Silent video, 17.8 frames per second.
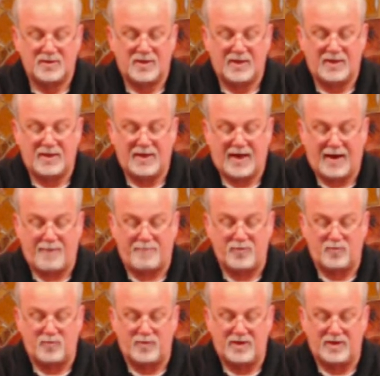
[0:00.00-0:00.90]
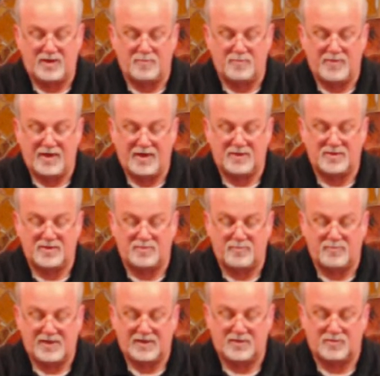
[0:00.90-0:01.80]
Then it happened when he commanded
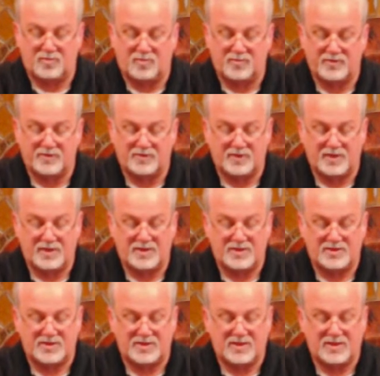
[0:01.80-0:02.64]
the man clothed in linen,